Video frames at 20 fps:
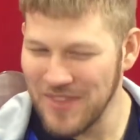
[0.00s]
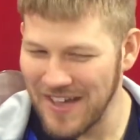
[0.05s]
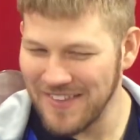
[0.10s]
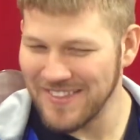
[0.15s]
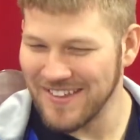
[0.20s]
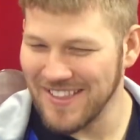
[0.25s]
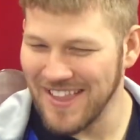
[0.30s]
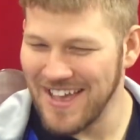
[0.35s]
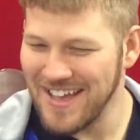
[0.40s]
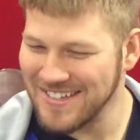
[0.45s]

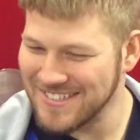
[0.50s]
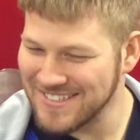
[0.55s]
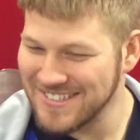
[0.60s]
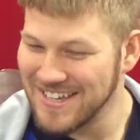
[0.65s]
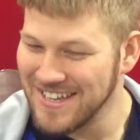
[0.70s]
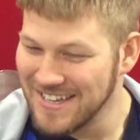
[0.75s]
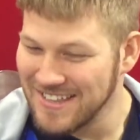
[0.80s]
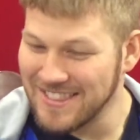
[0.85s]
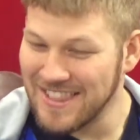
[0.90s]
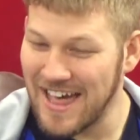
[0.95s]
Nonetheless,
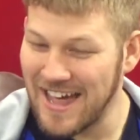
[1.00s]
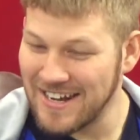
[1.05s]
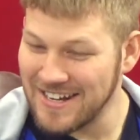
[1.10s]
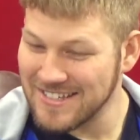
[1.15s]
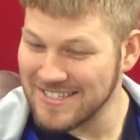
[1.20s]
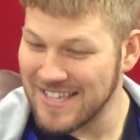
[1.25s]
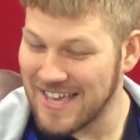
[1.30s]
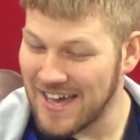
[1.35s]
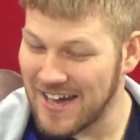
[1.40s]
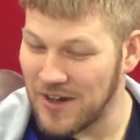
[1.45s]
that
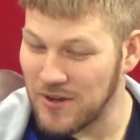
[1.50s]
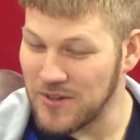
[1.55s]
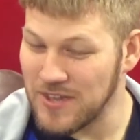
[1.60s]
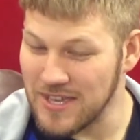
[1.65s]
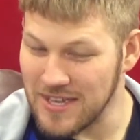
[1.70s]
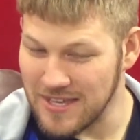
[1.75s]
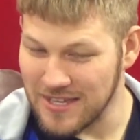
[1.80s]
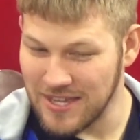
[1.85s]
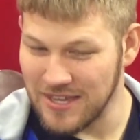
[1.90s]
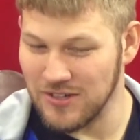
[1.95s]
is how
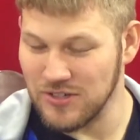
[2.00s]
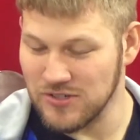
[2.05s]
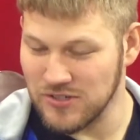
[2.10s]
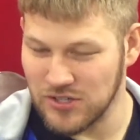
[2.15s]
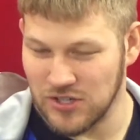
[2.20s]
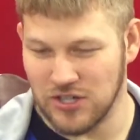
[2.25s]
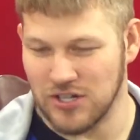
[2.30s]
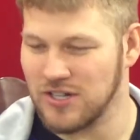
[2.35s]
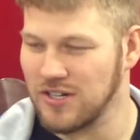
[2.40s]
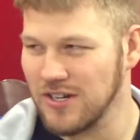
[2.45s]
he kills
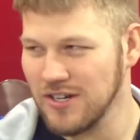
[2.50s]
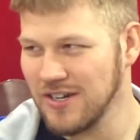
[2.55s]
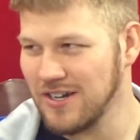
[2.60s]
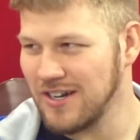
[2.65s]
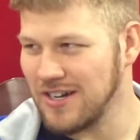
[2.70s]
her.